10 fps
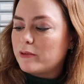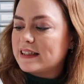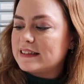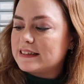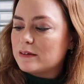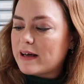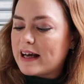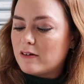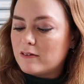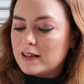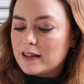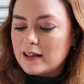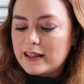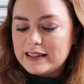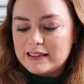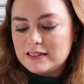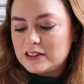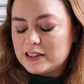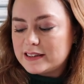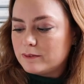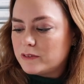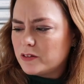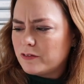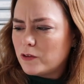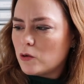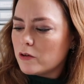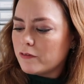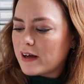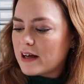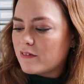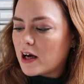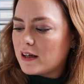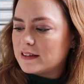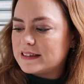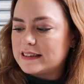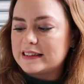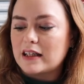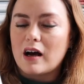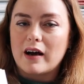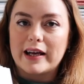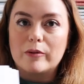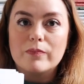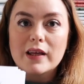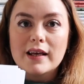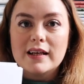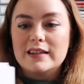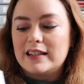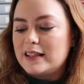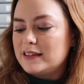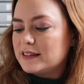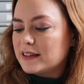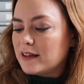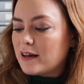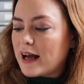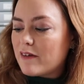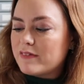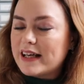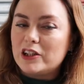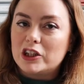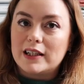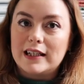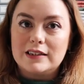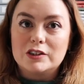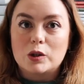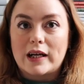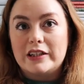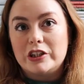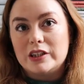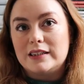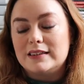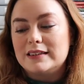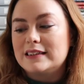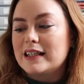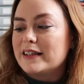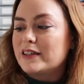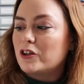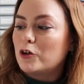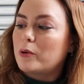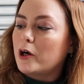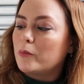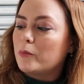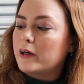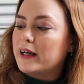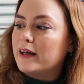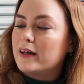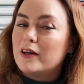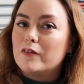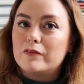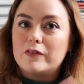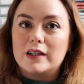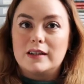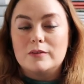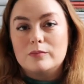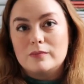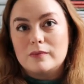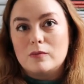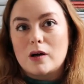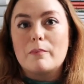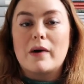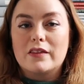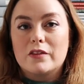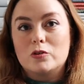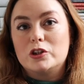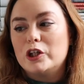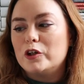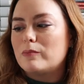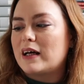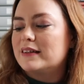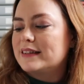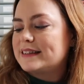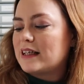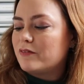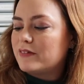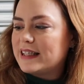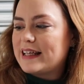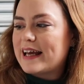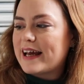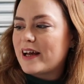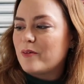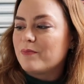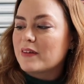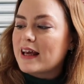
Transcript: brings them out, I think it's just sort of four or five cards at a time that have nature illustrations that are appropriate for a month or 2 months of the year.